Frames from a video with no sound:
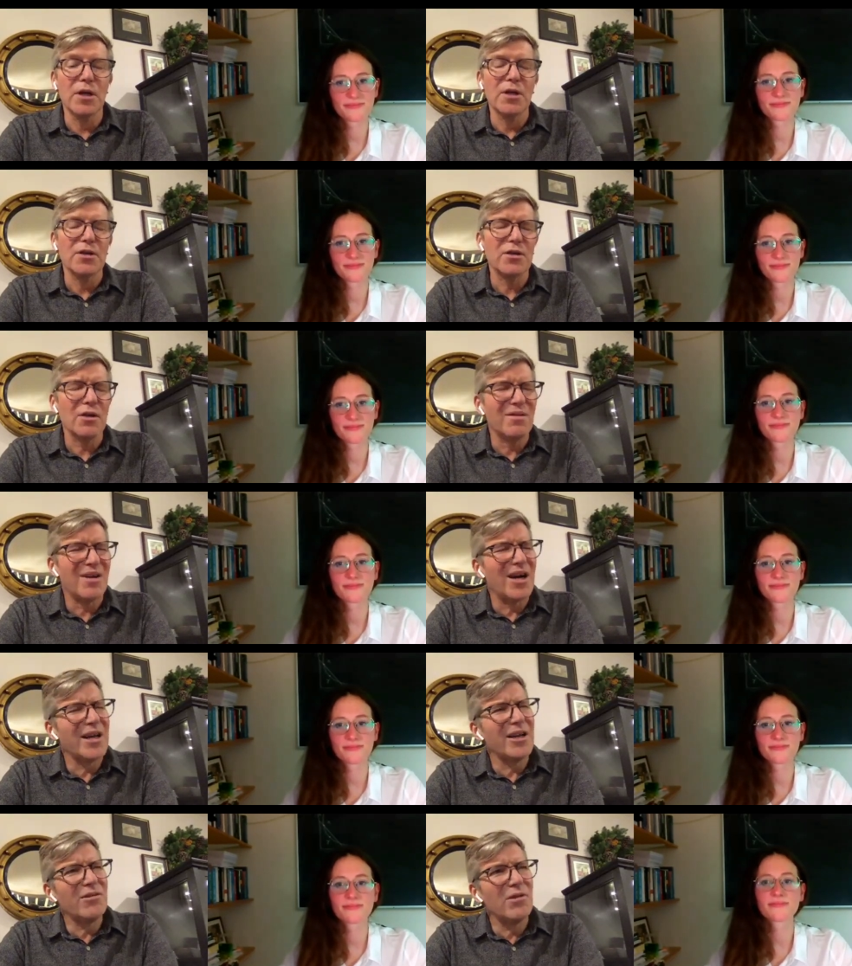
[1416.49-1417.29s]
Speaker 1: So
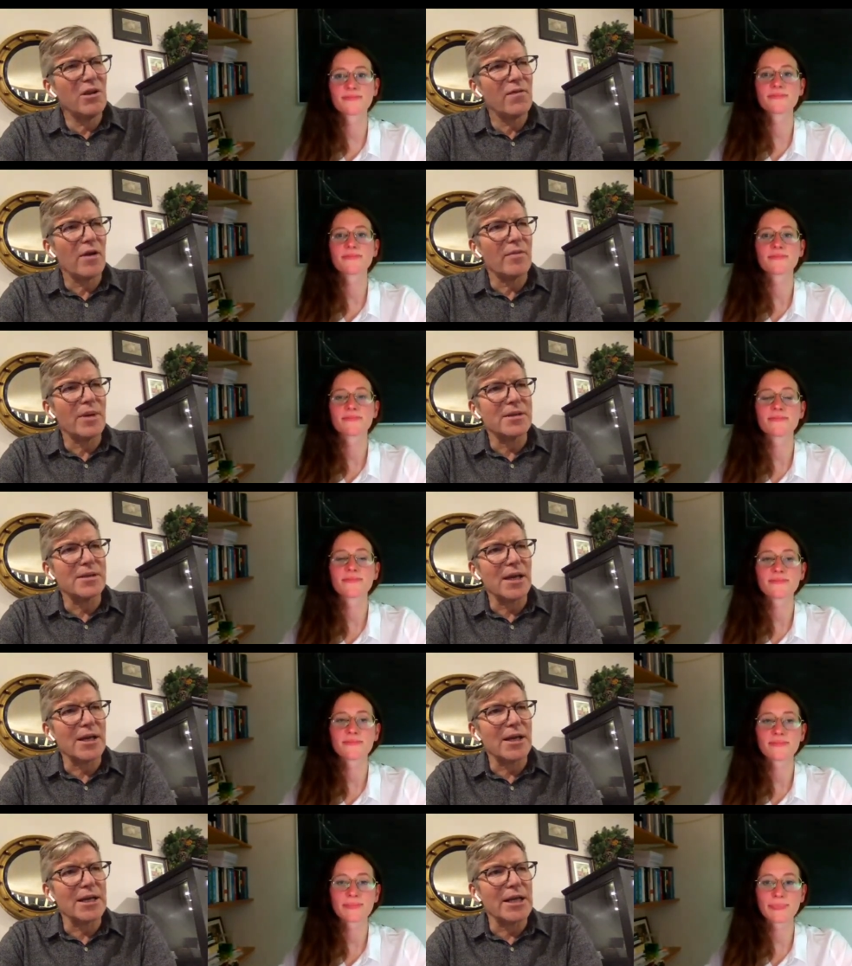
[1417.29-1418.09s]
I don't know if I'm
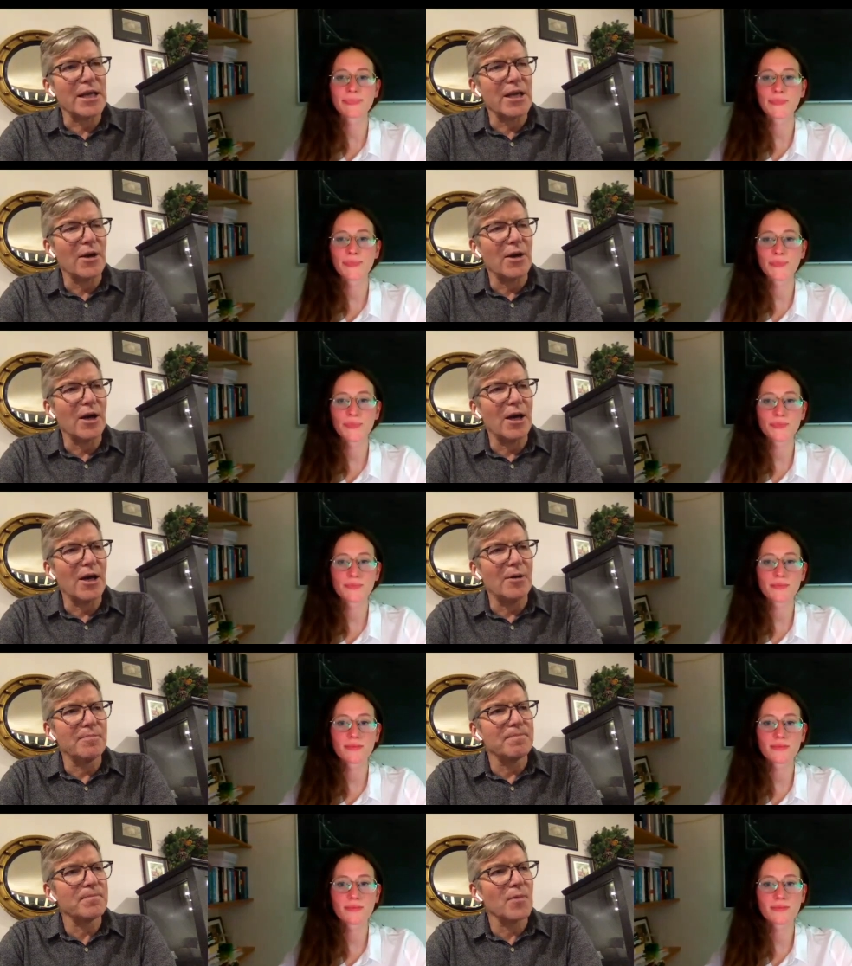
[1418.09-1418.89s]
exactly
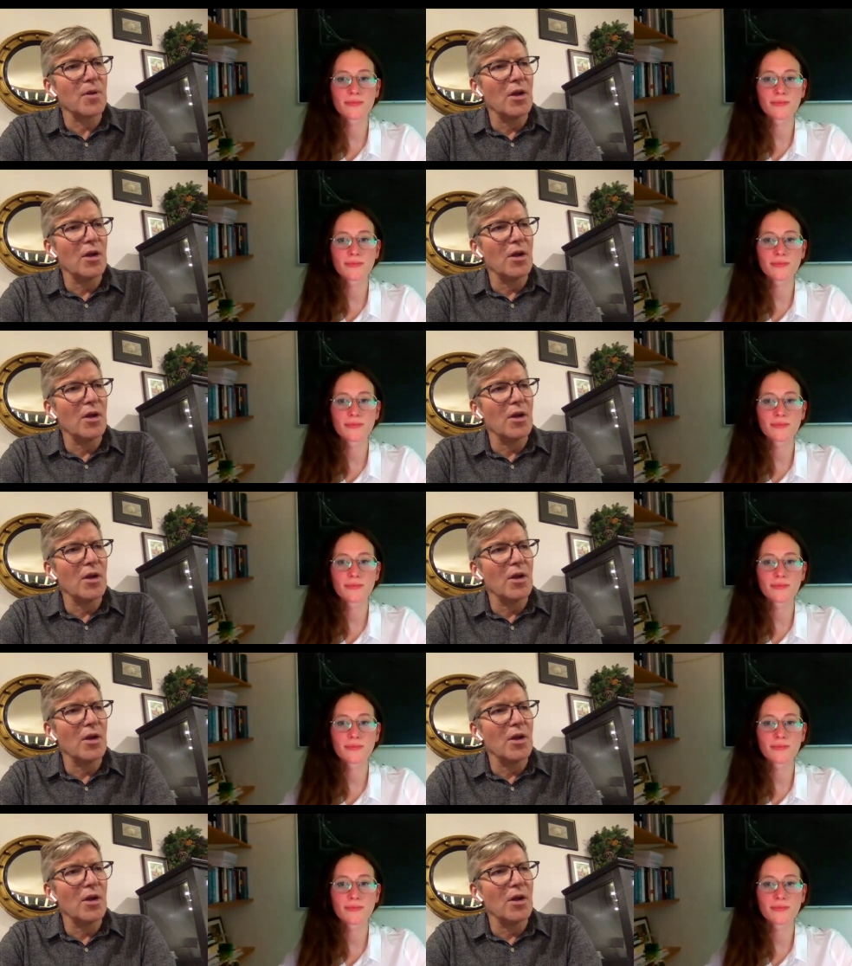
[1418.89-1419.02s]
um,